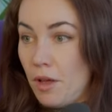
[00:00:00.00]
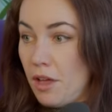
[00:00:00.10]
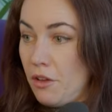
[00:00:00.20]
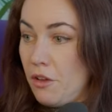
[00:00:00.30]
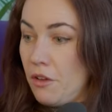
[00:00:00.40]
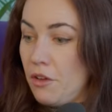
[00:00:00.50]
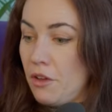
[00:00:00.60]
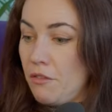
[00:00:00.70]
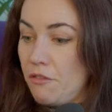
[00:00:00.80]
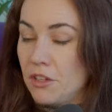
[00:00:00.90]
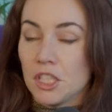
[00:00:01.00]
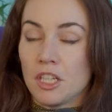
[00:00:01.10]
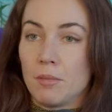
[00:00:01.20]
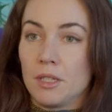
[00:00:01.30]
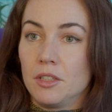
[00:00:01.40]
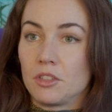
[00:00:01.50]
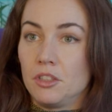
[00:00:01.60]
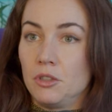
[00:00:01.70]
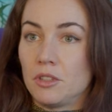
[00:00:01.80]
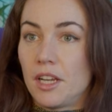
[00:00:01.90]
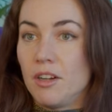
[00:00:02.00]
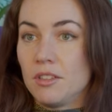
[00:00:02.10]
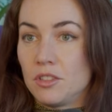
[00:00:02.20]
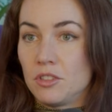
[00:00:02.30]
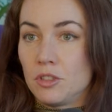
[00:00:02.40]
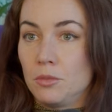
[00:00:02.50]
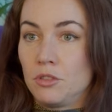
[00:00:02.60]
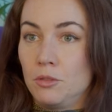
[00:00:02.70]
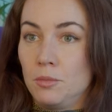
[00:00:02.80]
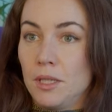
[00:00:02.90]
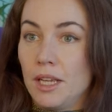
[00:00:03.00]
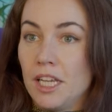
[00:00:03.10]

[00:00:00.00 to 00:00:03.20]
if fishing companies can use AI systems to be